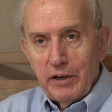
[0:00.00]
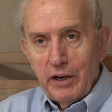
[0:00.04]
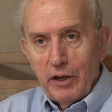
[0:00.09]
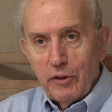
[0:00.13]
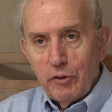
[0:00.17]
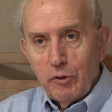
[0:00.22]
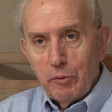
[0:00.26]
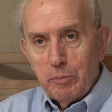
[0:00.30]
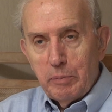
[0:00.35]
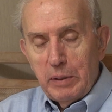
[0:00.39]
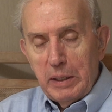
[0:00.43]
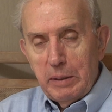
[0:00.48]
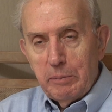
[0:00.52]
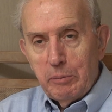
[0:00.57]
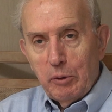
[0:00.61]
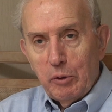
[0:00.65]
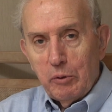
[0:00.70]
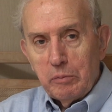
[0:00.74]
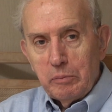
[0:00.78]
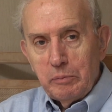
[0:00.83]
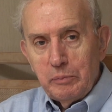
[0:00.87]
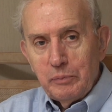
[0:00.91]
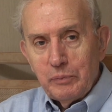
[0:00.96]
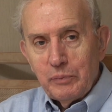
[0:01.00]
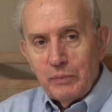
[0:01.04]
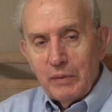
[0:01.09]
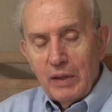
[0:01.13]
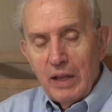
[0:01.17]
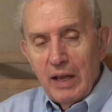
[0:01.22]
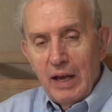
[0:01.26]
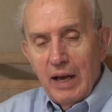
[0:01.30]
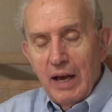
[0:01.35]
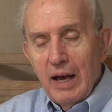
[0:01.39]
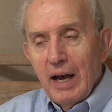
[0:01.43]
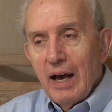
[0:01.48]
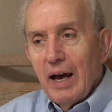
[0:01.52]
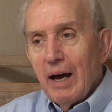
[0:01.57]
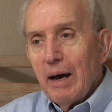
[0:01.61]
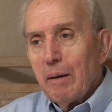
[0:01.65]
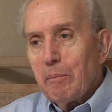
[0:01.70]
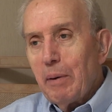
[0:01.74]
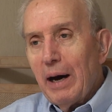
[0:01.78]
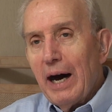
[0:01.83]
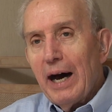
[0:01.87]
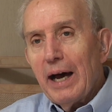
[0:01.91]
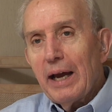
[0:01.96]
and other people
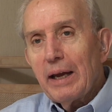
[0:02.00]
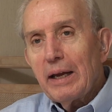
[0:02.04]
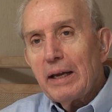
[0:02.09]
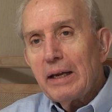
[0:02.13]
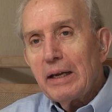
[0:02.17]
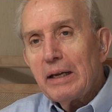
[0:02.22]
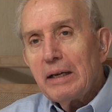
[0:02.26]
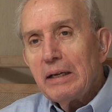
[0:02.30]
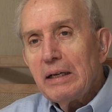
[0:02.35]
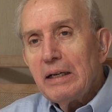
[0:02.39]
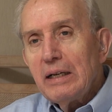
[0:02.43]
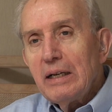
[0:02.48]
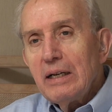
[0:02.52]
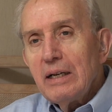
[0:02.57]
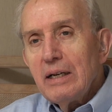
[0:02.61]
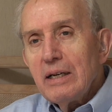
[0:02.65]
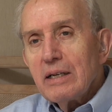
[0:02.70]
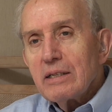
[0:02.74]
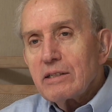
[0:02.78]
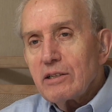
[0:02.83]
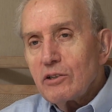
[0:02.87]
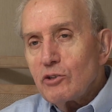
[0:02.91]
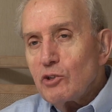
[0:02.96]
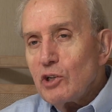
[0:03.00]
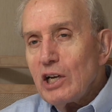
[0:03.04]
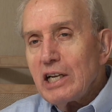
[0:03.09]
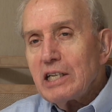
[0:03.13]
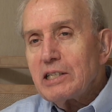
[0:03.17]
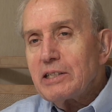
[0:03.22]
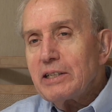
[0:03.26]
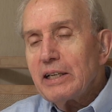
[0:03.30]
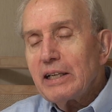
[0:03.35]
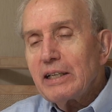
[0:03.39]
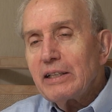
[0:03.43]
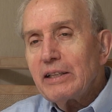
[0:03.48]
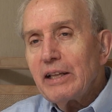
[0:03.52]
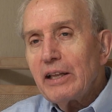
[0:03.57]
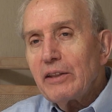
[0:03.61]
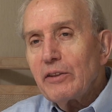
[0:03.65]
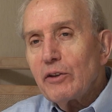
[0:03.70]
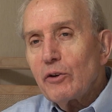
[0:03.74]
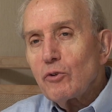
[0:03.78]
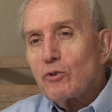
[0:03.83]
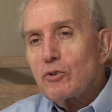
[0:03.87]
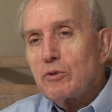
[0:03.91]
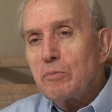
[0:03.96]
by suggesting that
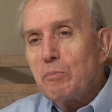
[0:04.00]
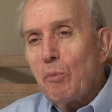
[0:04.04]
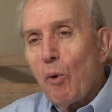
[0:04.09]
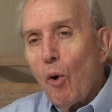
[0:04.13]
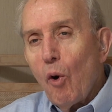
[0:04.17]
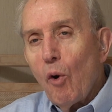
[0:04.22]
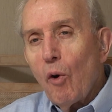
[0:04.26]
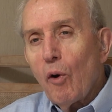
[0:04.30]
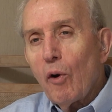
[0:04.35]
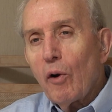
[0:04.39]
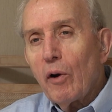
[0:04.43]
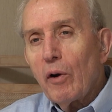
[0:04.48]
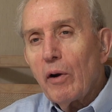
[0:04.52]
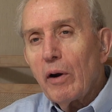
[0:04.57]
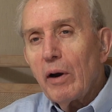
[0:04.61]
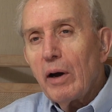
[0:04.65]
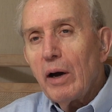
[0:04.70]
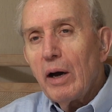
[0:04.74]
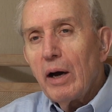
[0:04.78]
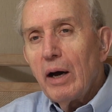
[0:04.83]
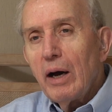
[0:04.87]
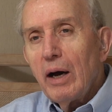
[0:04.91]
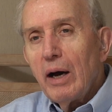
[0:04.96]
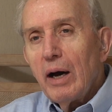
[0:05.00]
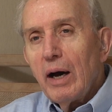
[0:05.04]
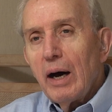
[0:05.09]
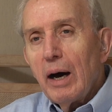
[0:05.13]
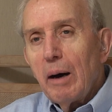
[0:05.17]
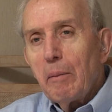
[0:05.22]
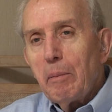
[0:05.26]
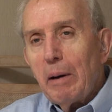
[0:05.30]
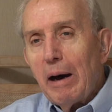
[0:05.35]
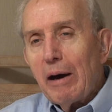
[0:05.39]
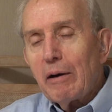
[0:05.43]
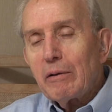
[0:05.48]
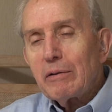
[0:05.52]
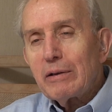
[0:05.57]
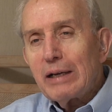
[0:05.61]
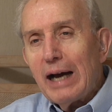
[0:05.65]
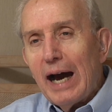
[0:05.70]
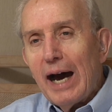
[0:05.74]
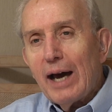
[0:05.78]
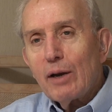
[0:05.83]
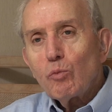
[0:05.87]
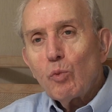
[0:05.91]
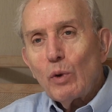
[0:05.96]
there's more about
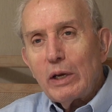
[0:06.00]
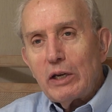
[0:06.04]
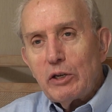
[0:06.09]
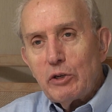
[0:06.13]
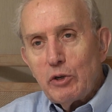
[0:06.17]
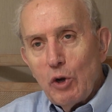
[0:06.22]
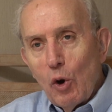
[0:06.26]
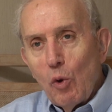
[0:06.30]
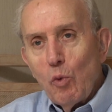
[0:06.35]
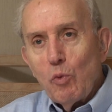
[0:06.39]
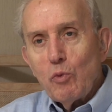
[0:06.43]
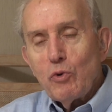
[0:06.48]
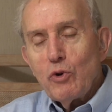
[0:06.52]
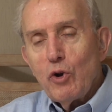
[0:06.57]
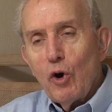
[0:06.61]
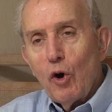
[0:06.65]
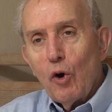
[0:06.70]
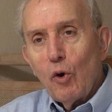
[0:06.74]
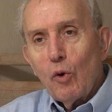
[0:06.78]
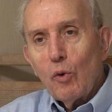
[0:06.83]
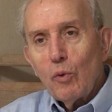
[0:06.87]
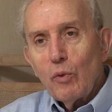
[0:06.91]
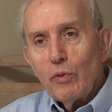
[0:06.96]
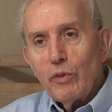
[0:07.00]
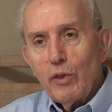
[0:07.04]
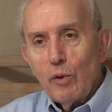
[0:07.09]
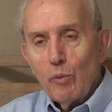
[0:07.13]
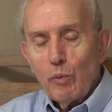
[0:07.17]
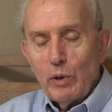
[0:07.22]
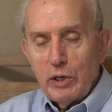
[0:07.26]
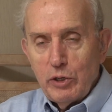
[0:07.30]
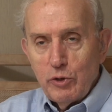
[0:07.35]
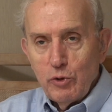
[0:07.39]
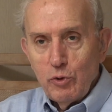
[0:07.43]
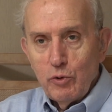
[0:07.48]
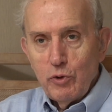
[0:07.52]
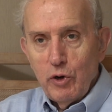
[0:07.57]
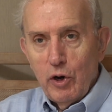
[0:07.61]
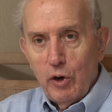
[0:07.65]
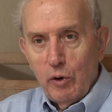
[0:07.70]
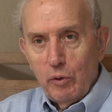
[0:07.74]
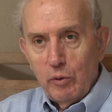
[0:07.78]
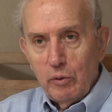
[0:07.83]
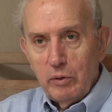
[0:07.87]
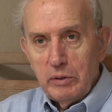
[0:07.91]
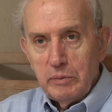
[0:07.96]
God we don't know than we do
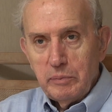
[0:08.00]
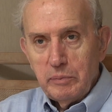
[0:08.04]
know.